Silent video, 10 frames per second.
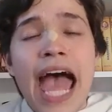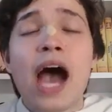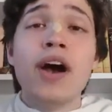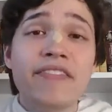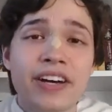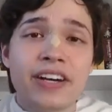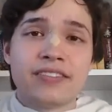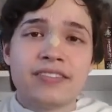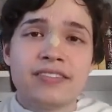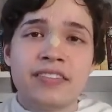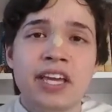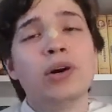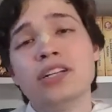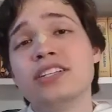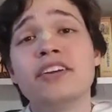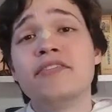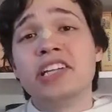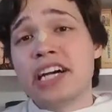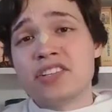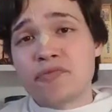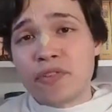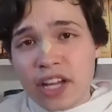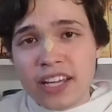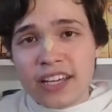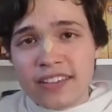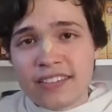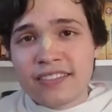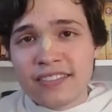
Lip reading: However, he wasn't giving us freely.